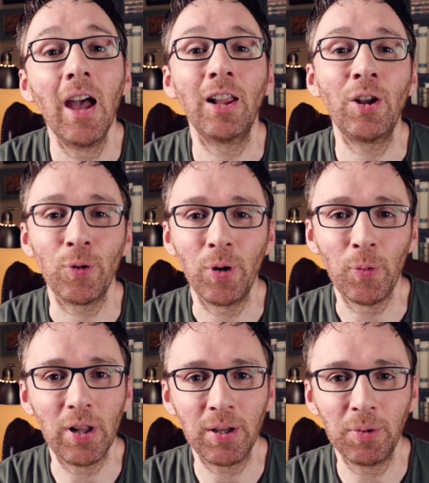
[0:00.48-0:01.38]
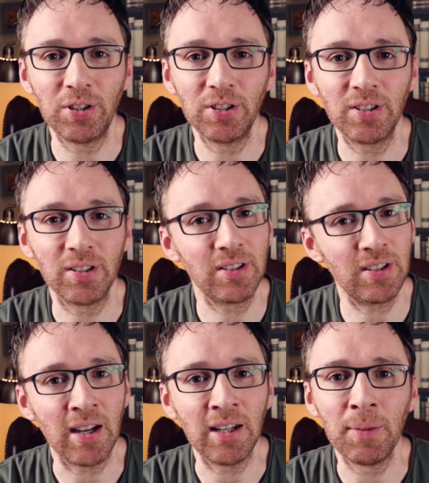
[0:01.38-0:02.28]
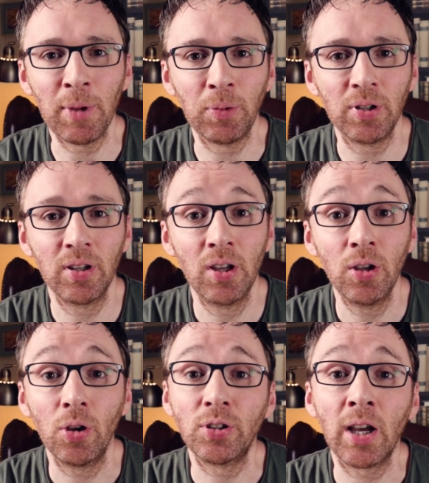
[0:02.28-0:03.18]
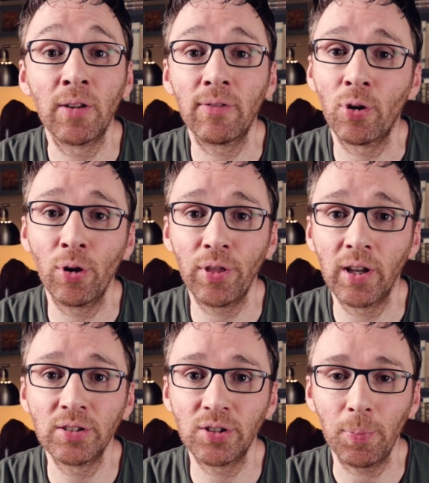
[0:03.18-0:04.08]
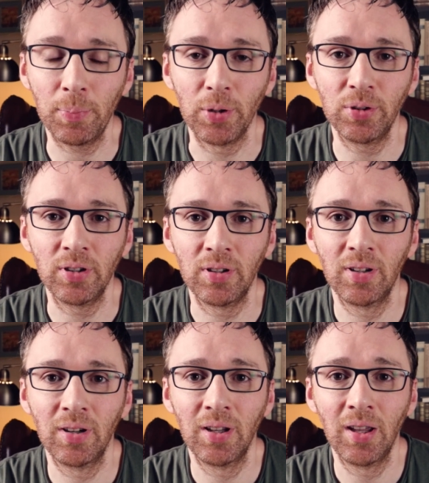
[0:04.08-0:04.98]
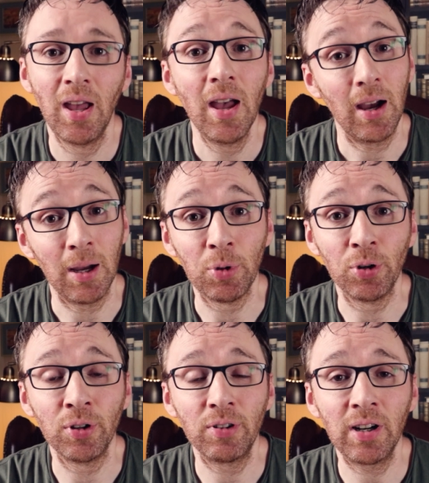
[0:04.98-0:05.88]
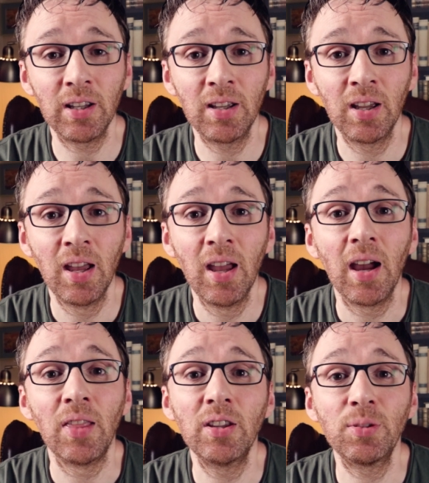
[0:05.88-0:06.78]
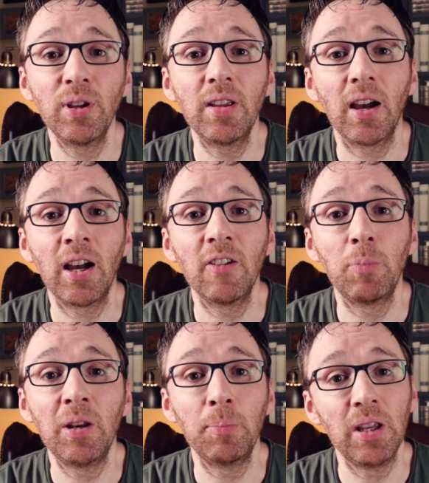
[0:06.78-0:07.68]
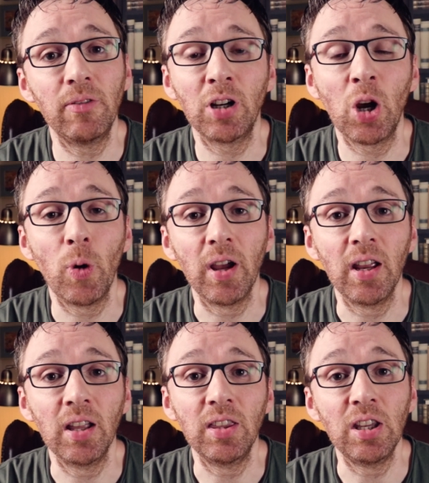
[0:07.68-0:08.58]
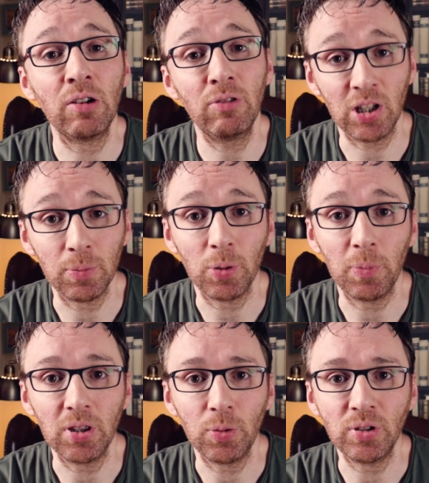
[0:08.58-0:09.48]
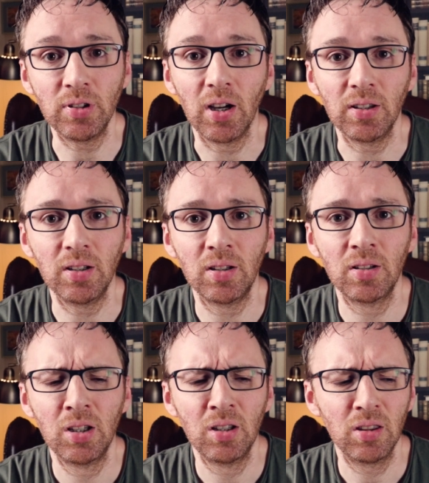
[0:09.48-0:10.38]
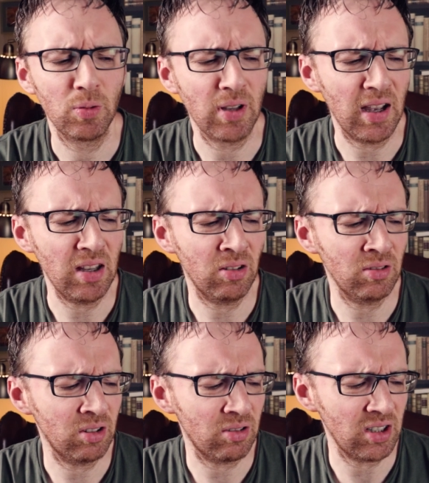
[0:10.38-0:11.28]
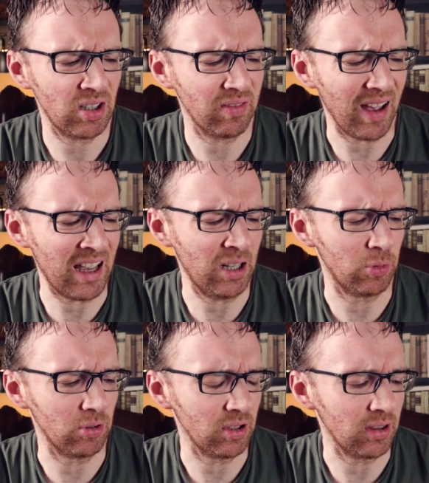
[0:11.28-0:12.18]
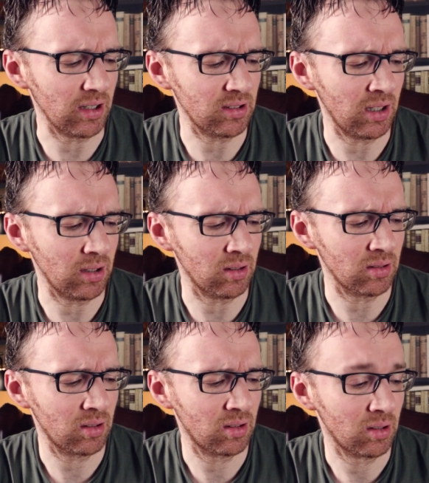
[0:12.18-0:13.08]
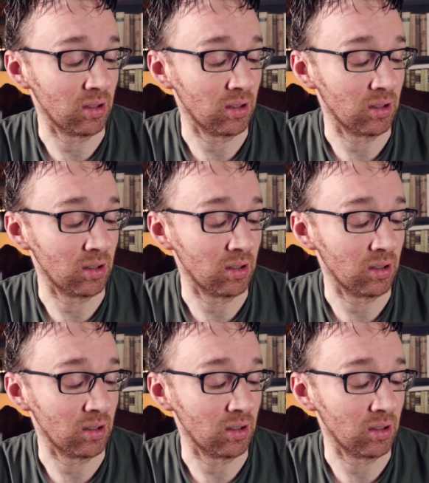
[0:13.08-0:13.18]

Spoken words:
Hello and welcome to Just a Tiny Amount, your channel for all things stop motion. I'm Gordon Craig, and this week I have been beavering away at the gorilla puppet that we started. There was a high concentration of animals in that sentence.